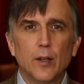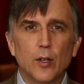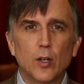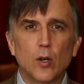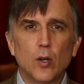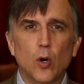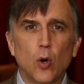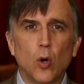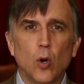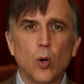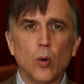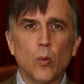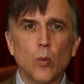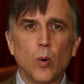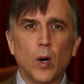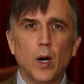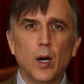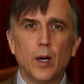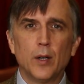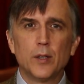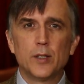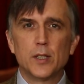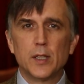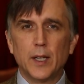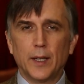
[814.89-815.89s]
the goal
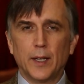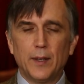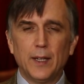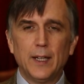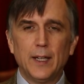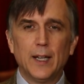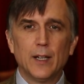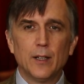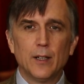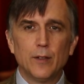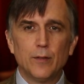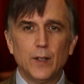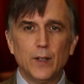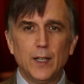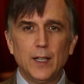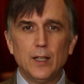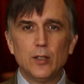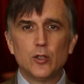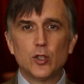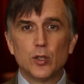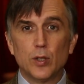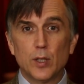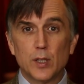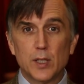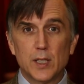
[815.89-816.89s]
was at the end of
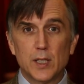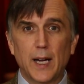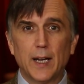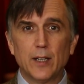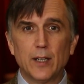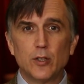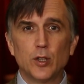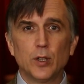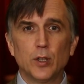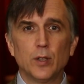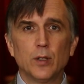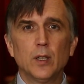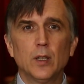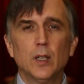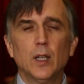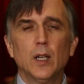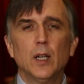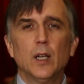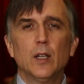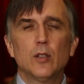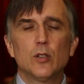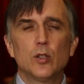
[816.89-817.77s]
each session